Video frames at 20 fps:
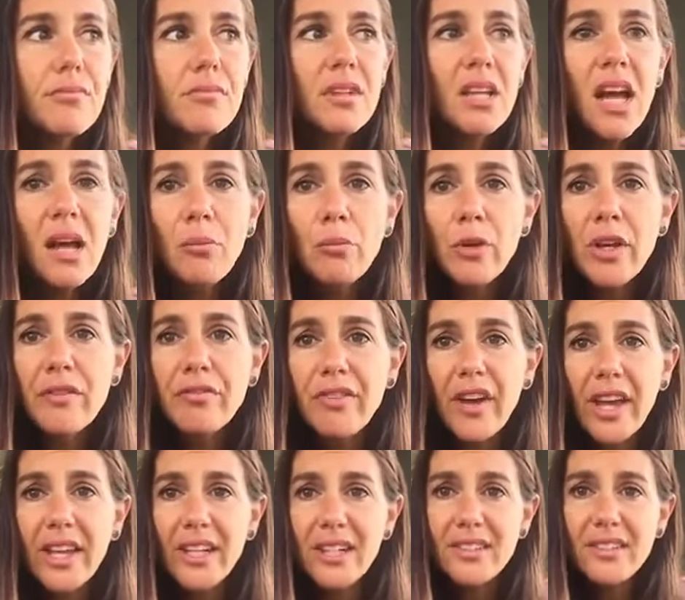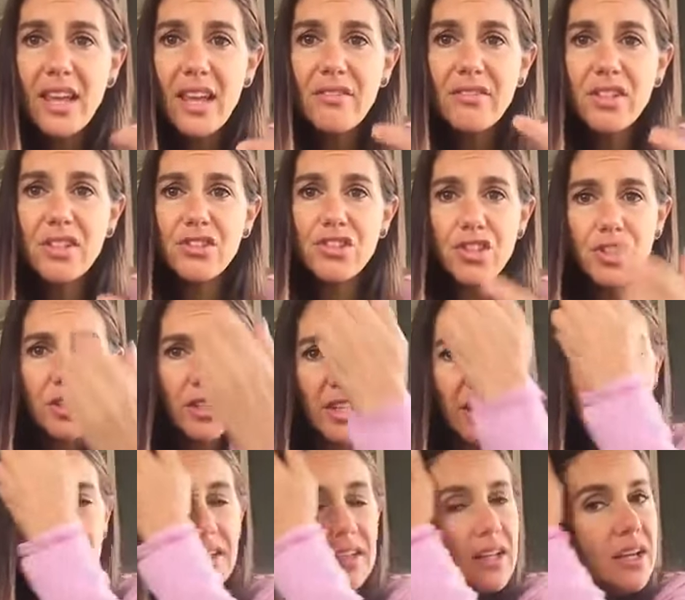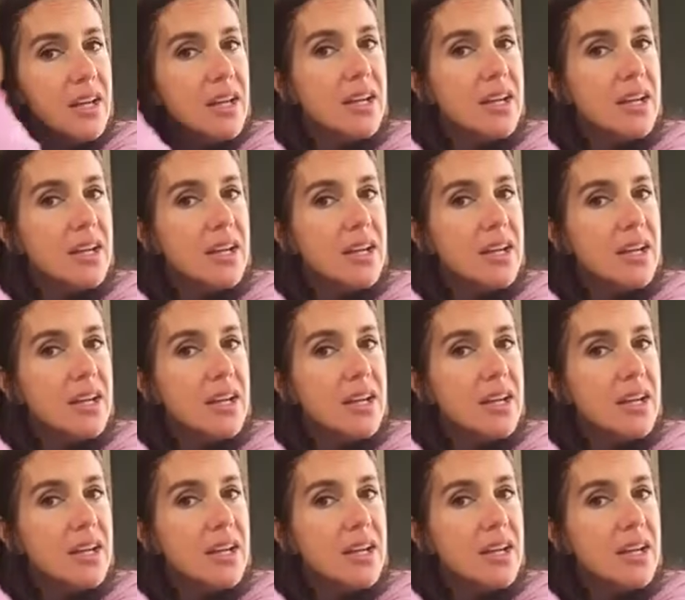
and we invited David and Jillian